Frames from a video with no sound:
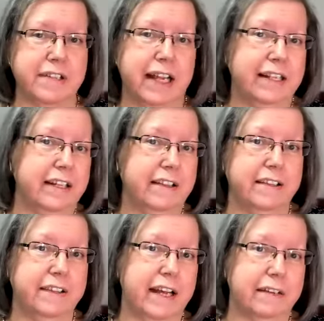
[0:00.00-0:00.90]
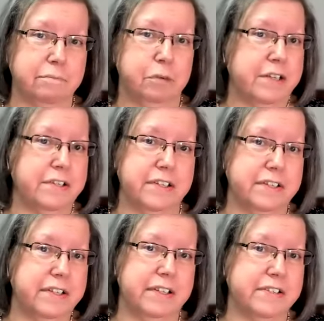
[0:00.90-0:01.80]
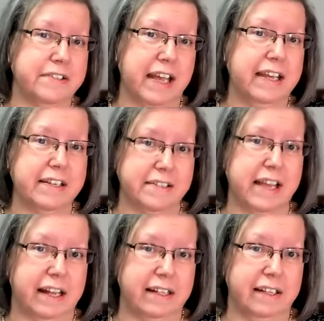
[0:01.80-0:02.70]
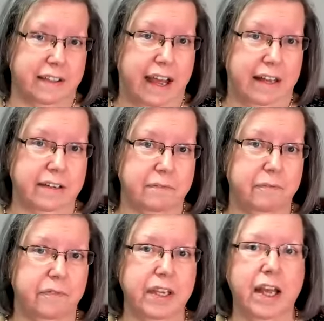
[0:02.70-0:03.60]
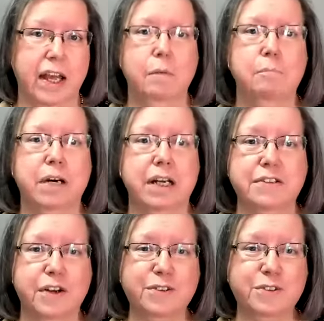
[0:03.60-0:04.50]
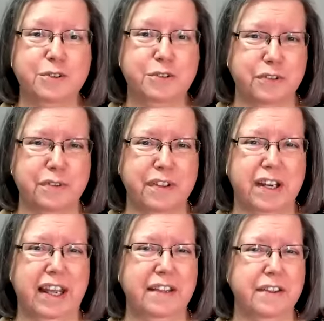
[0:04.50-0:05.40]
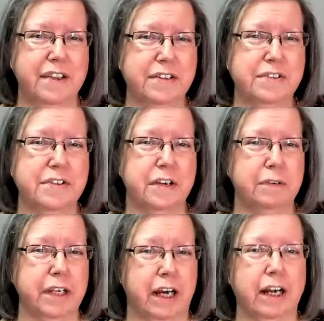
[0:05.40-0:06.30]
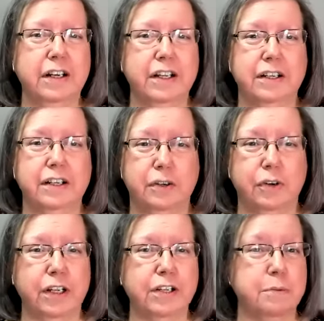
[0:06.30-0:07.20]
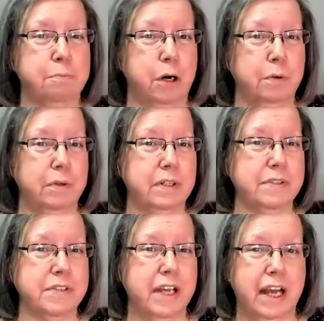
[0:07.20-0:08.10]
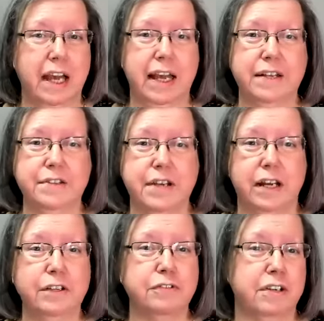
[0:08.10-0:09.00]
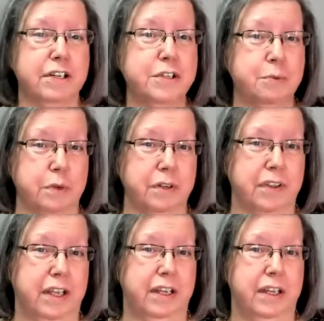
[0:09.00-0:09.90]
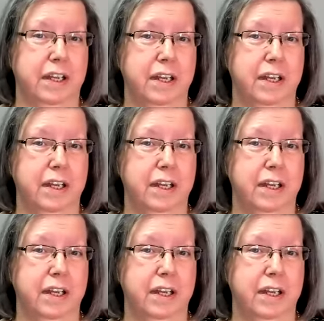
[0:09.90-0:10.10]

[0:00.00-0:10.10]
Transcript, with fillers: it's likely that that president didn't say exactly that, but it's also true that atheists are regarded, according to polls, as untrustworthy,